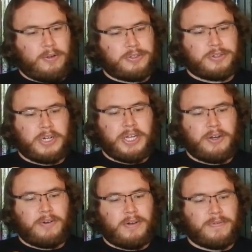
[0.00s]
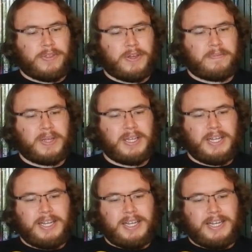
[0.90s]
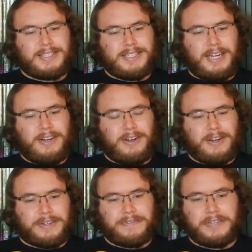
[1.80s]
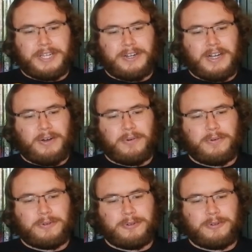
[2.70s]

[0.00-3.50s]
trio of them, it's kind of hard to figure out